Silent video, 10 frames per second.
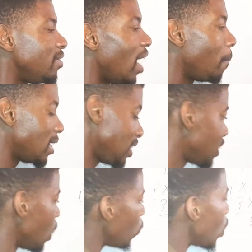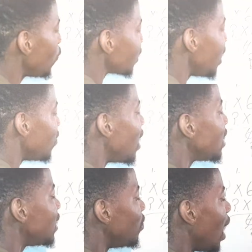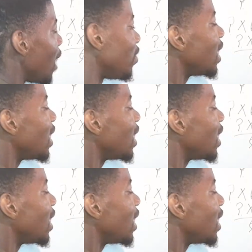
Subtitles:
divided by 6, we obviously have 35